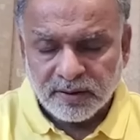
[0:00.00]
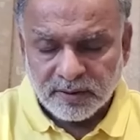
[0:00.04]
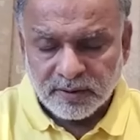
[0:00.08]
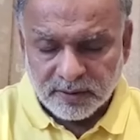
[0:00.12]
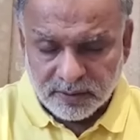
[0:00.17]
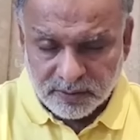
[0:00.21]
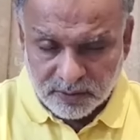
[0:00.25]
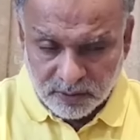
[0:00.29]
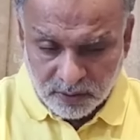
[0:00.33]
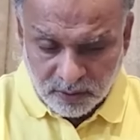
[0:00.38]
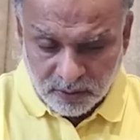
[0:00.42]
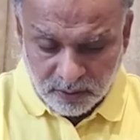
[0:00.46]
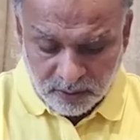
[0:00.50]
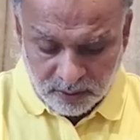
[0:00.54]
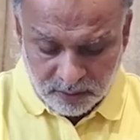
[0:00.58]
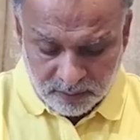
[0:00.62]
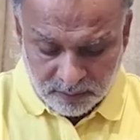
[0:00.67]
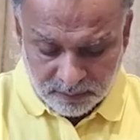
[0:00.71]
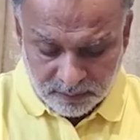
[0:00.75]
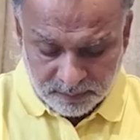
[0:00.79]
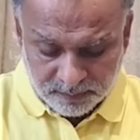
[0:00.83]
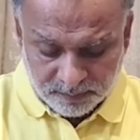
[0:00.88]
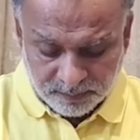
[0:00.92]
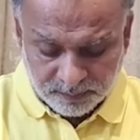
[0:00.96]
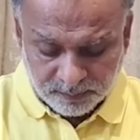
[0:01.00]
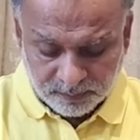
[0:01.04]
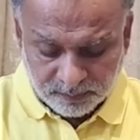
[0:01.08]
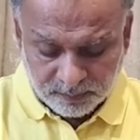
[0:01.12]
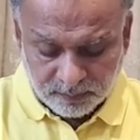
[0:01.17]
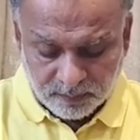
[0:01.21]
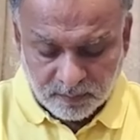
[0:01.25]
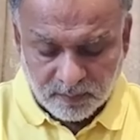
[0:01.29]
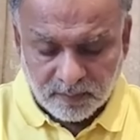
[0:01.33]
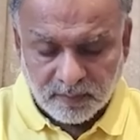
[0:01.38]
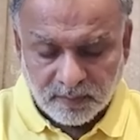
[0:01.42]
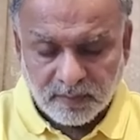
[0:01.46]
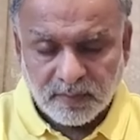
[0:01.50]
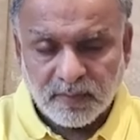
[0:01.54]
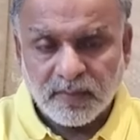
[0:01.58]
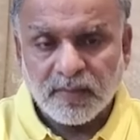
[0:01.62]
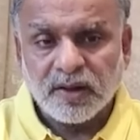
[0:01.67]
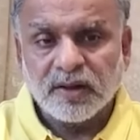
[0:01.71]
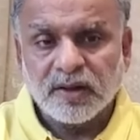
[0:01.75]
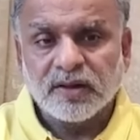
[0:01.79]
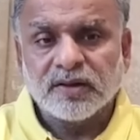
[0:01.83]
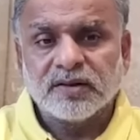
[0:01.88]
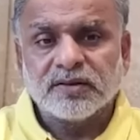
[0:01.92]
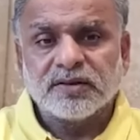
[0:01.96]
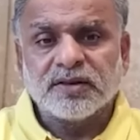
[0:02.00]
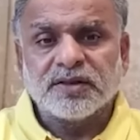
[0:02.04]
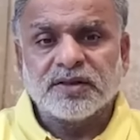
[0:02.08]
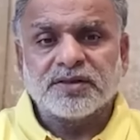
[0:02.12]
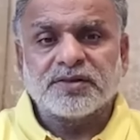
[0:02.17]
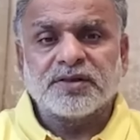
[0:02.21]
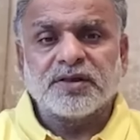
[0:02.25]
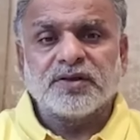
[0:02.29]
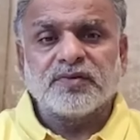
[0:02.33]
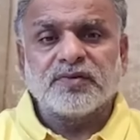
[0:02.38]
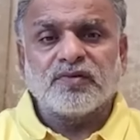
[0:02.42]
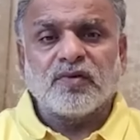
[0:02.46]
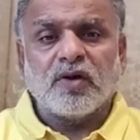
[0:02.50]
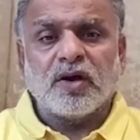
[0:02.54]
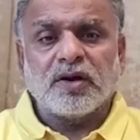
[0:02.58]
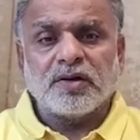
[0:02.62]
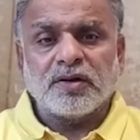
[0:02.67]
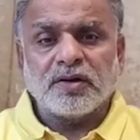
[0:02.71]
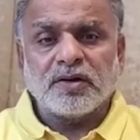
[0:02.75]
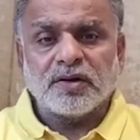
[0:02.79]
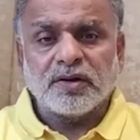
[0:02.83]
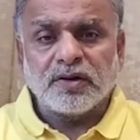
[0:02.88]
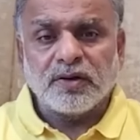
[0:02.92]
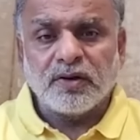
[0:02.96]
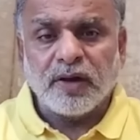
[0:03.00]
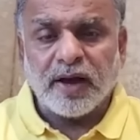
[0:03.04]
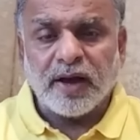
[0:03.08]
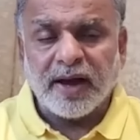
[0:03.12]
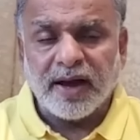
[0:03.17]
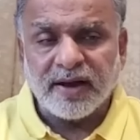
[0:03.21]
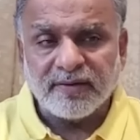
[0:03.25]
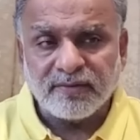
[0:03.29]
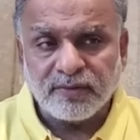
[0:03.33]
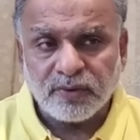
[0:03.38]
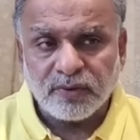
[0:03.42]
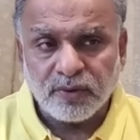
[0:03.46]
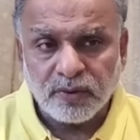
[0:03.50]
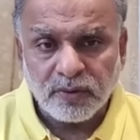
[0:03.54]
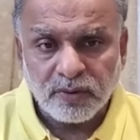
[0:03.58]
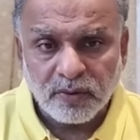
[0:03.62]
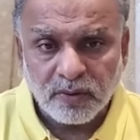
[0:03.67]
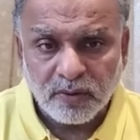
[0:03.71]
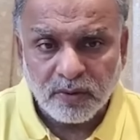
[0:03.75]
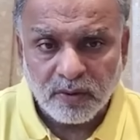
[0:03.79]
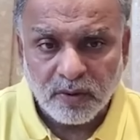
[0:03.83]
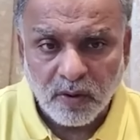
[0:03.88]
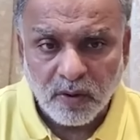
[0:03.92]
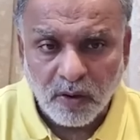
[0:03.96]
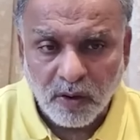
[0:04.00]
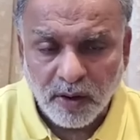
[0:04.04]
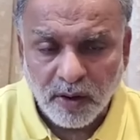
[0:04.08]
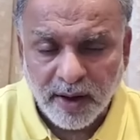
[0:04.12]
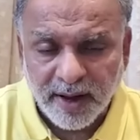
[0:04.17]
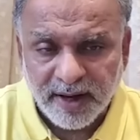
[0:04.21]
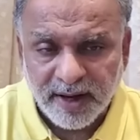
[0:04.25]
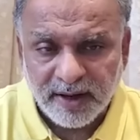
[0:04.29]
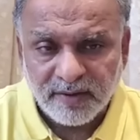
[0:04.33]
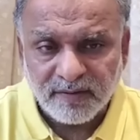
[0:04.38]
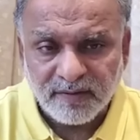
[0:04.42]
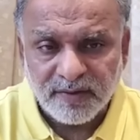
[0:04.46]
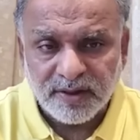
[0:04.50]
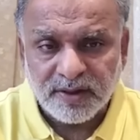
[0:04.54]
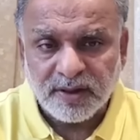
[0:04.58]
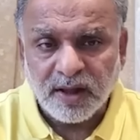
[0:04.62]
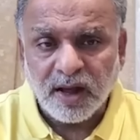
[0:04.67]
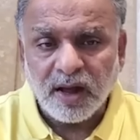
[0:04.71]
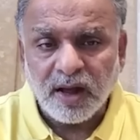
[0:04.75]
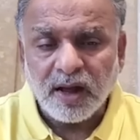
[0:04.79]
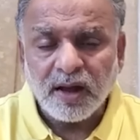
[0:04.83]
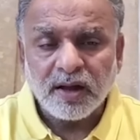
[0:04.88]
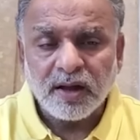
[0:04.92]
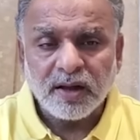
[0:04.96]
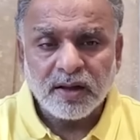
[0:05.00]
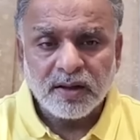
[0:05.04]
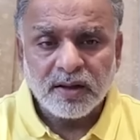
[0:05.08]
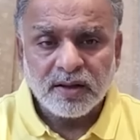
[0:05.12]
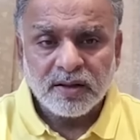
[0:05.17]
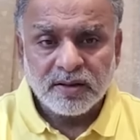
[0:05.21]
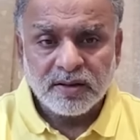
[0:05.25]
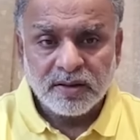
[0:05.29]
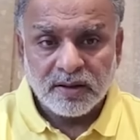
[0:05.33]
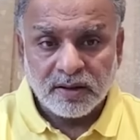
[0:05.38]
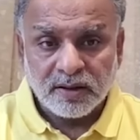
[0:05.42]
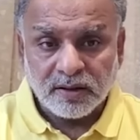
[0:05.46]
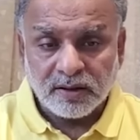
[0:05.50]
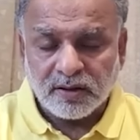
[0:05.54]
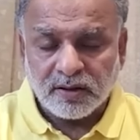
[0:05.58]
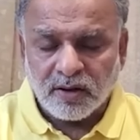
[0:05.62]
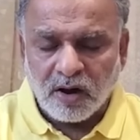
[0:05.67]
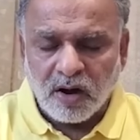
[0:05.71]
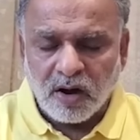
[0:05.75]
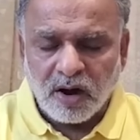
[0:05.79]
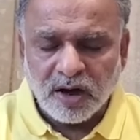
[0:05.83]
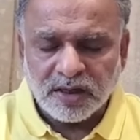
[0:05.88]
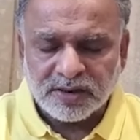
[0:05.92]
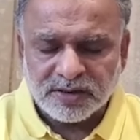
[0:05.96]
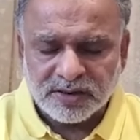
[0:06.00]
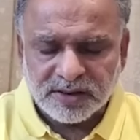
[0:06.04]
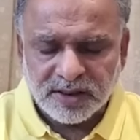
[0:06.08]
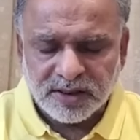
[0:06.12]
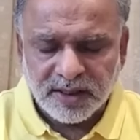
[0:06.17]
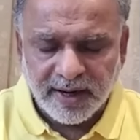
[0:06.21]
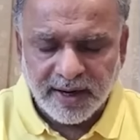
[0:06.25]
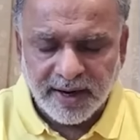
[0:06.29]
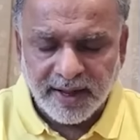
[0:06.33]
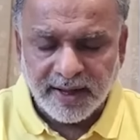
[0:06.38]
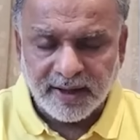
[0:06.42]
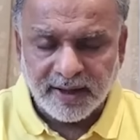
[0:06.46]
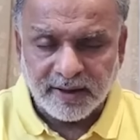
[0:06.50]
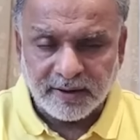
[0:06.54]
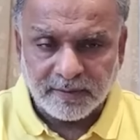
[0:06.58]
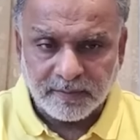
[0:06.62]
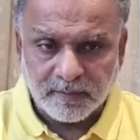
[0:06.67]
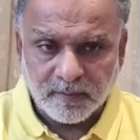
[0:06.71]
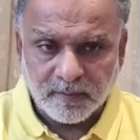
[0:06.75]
So this is what you have to go ahead with the God's hearing,